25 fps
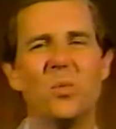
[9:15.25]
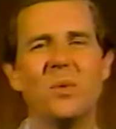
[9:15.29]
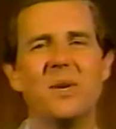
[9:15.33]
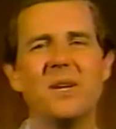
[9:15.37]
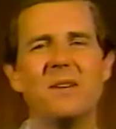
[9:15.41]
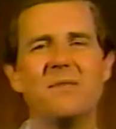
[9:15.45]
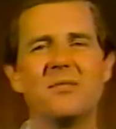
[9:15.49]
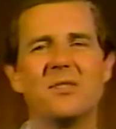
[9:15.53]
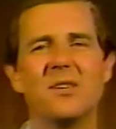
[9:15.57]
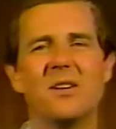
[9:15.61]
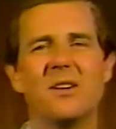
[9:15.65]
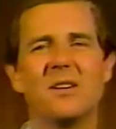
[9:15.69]

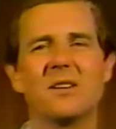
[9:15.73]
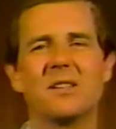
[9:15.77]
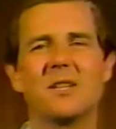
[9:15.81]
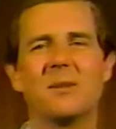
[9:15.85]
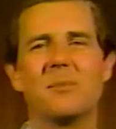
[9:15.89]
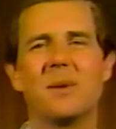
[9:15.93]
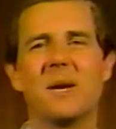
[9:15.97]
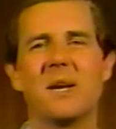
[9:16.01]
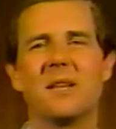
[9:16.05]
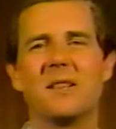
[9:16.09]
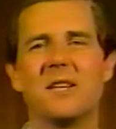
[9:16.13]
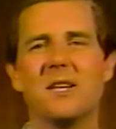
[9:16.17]
we've talked
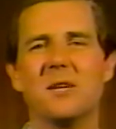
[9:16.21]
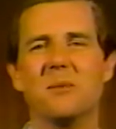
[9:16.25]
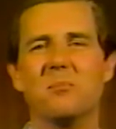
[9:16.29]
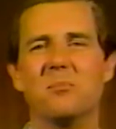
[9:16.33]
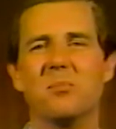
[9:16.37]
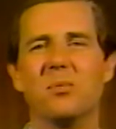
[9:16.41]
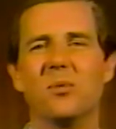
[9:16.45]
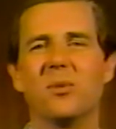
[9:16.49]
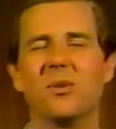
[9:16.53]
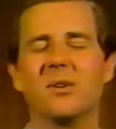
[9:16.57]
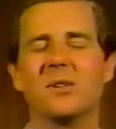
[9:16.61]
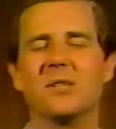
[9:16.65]
about the
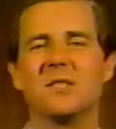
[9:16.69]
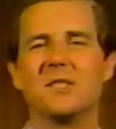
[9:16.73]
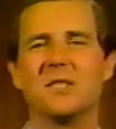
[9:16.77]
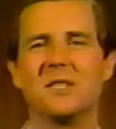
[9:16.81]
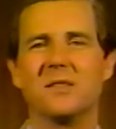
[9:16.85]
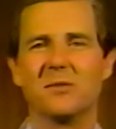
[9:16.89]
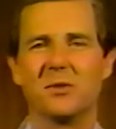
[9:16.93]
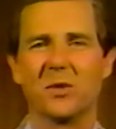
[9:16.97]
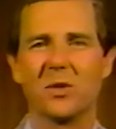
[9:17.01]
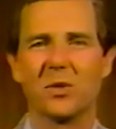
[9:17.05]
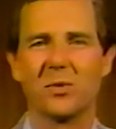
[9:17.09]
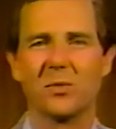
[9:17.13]

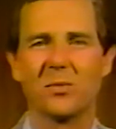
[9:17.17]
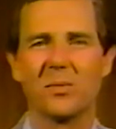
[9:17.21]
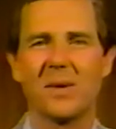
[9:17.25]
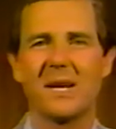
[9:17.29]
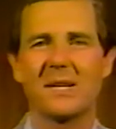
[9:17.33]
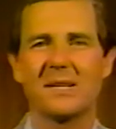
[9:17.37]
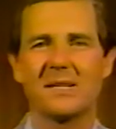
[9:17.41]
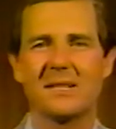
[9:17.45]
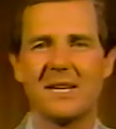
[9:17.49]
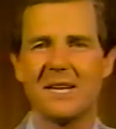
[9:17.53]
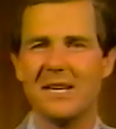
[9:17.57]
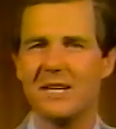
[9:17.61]
importance of
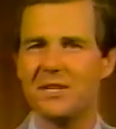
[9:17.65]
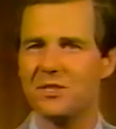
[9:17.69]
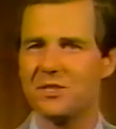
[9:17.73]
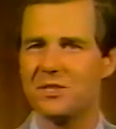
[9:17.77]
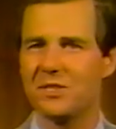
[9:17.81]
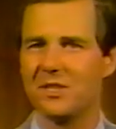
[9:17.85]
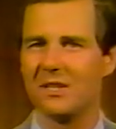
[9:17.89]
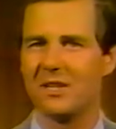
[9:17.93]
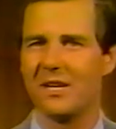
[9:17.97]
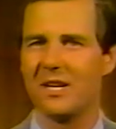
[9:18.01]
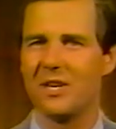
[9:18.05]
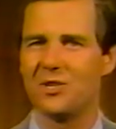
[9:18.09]
correct
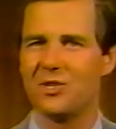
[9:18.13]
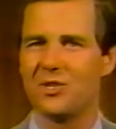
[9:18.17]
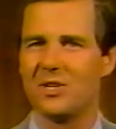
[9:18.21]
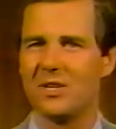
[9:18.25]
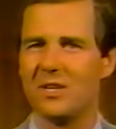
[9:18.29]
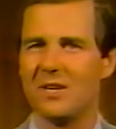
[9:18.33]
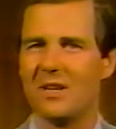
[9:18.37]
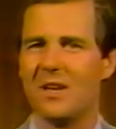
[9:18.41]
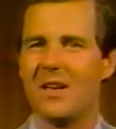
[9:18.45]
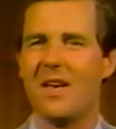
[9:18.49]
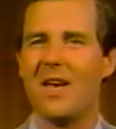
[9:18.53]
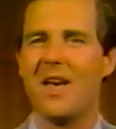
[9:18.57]

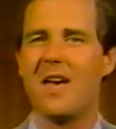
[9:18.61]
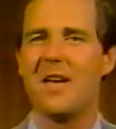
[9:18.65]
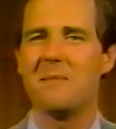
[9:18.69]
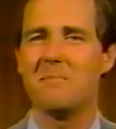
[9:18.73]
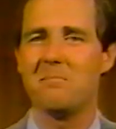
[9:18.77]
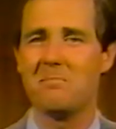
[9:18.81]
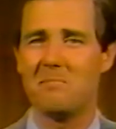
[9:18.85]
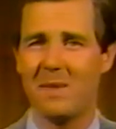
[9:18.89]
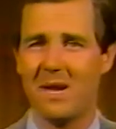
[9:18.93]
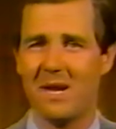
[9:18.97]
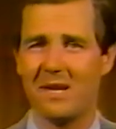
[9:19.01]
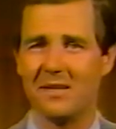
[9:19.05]
installation
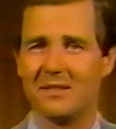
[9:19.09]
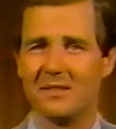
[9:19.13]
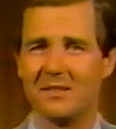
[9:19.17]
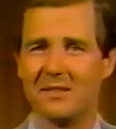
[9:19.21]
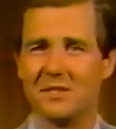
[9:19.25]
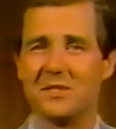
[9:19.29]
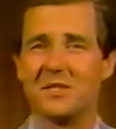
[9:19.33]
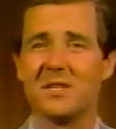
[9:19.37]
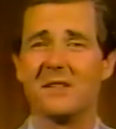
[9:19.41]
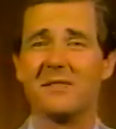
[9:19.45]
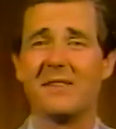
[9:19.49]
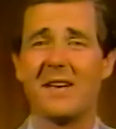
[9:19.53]
and
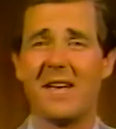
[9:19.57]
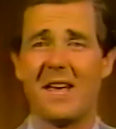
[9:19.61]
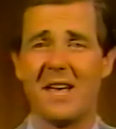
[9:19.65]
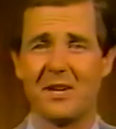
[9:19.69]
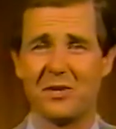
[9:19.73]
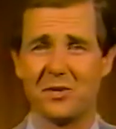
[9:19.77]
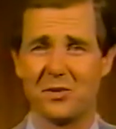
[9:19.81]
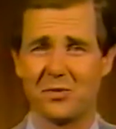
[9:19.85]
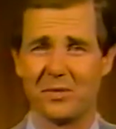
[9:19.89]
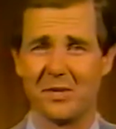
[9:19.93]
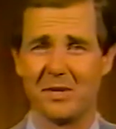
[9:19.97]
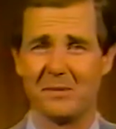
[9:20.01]
maintenance of
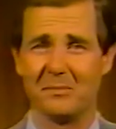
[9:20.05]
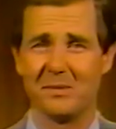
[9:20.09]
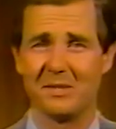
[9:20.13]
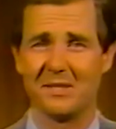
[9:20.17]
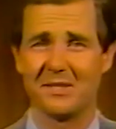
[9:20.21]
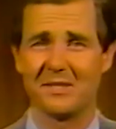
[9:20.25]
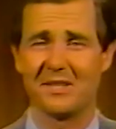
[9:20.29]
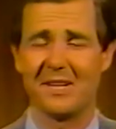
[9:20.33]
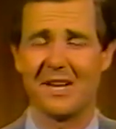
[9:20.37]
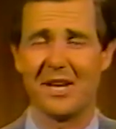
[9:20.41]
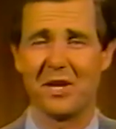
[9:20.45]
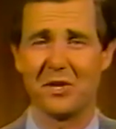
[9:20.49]
end
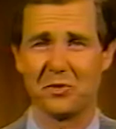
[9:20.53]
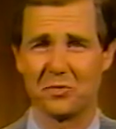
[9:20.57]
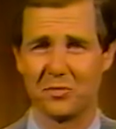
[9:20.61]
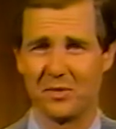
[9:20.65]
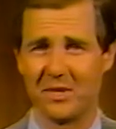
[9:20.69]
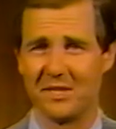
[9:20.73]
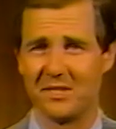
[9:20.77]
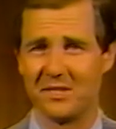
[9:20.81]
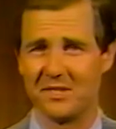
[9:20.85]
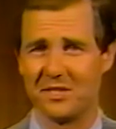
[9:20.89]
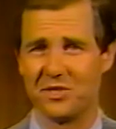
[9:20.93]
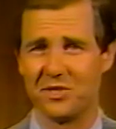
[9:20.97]
treatments and
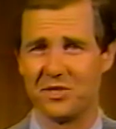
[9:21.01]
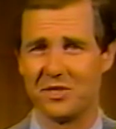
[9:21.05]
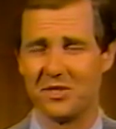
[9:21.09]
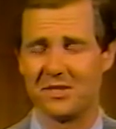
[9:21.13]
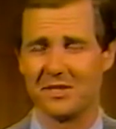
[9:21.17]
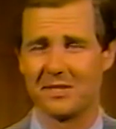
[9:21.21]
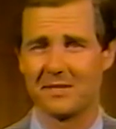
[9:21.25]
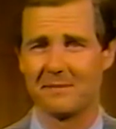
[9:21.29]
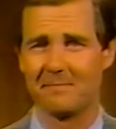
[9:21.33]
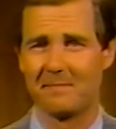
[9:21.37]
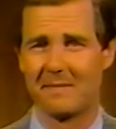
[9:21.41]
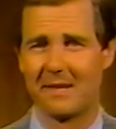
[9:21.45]

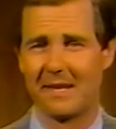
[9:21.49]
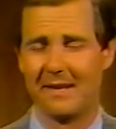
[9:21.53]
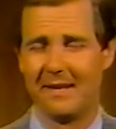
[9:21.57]
transitions.